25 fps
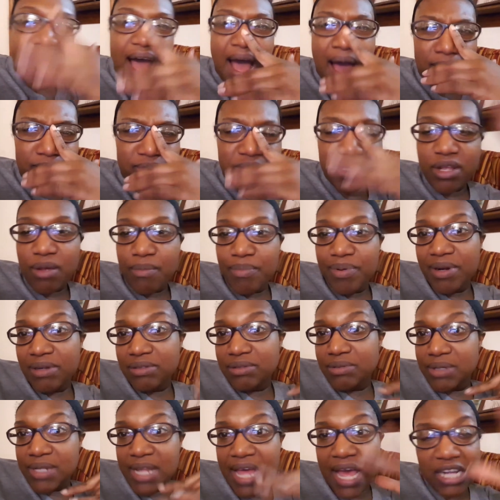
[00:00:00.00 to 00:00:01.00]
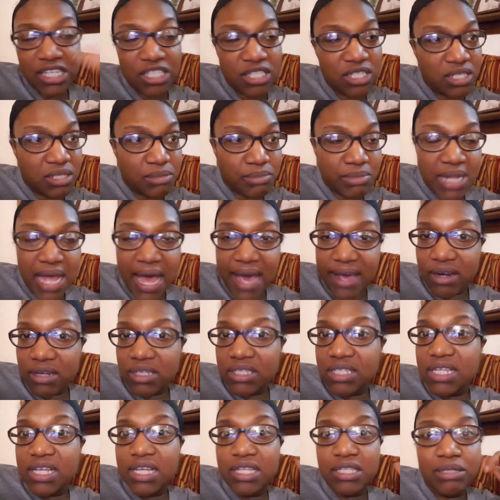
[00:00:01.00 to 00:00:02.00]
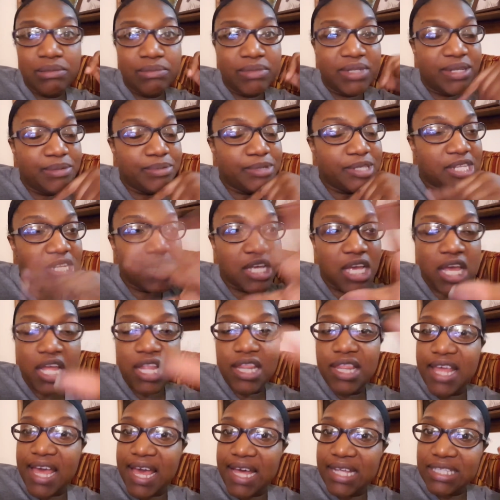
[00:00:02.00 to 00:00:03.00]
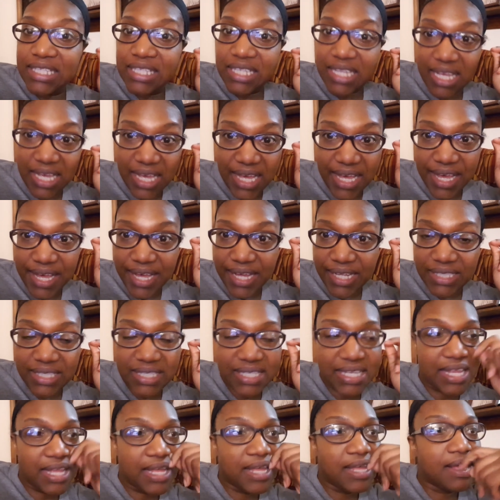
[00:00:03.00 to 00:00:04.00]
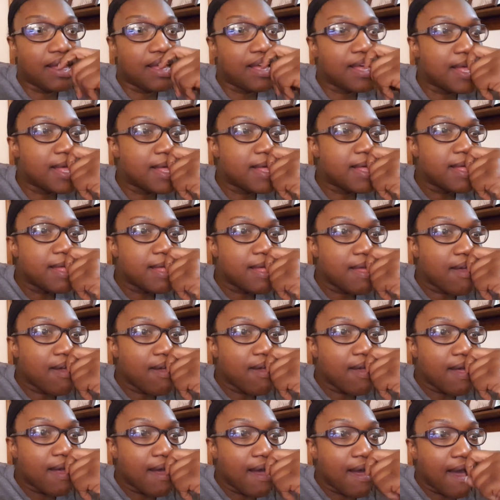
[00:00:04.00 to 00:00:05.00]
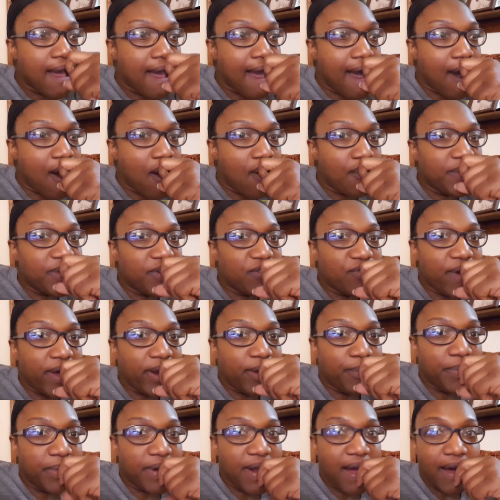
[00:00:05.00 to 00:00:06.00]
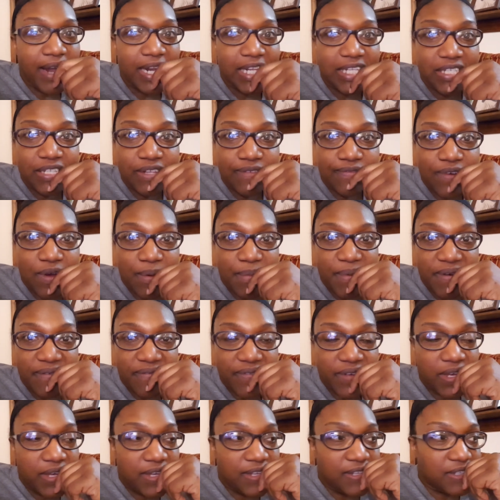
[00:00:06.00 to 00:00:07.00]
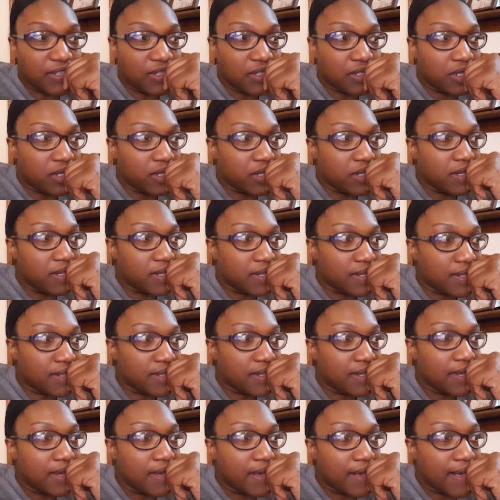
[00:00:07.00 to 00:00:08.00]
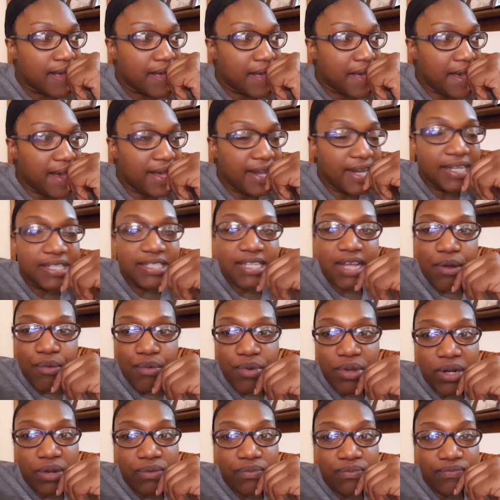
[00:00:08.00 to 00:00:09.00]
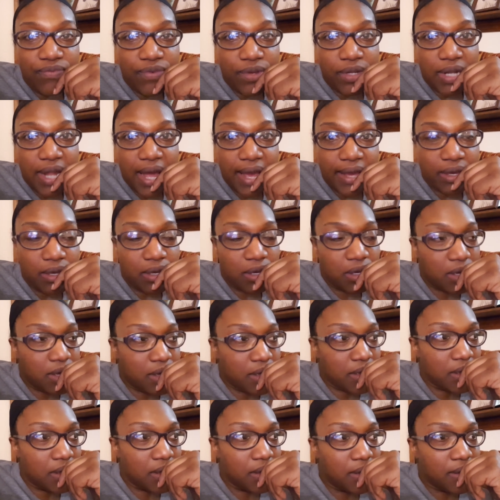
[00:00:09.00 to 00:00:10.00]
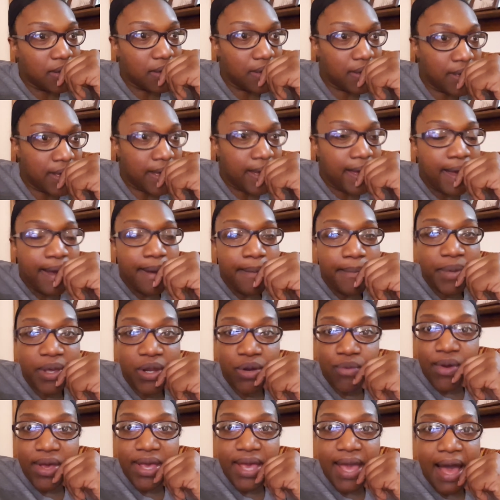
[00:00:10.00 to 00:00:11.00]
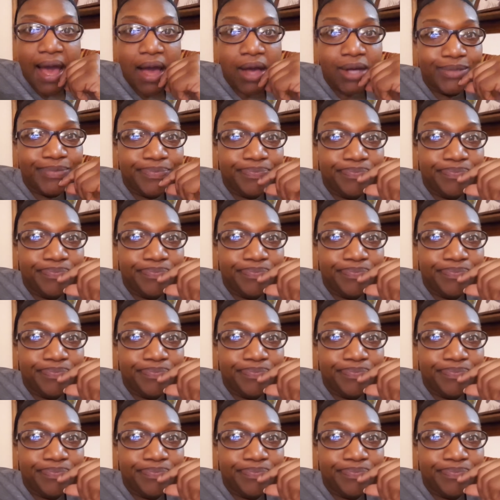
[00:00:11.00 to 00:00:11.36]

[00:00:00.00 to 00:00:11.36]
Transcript: I'm just gonna put on some lashes, some liners, and some lipstick, and that's it. I don't be trying to put all this stuff on my face. Unless I really feel like it. But anyway, y'all.